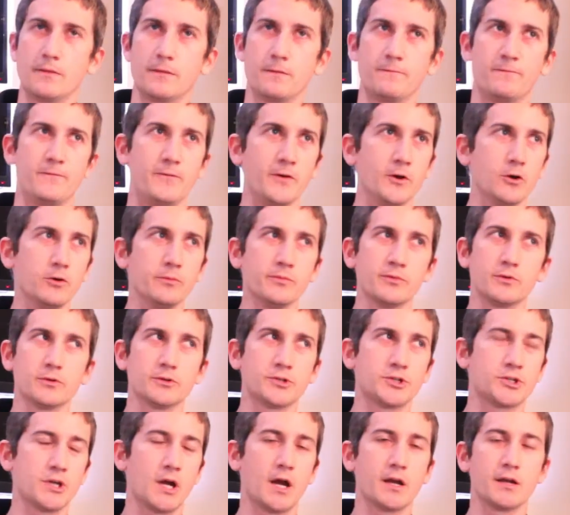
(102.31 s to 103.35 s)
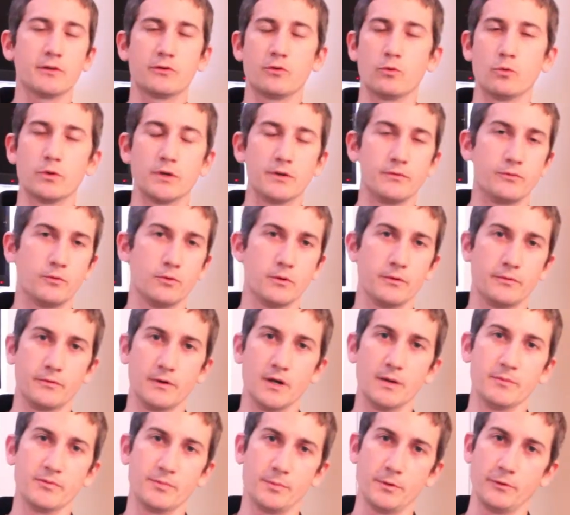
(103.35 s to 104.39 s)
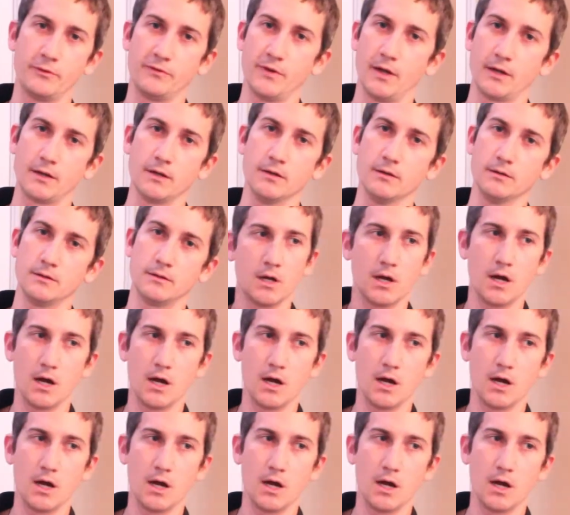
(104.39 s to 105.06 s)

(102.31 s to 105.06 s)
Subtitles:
films are shot at 24 frames per second.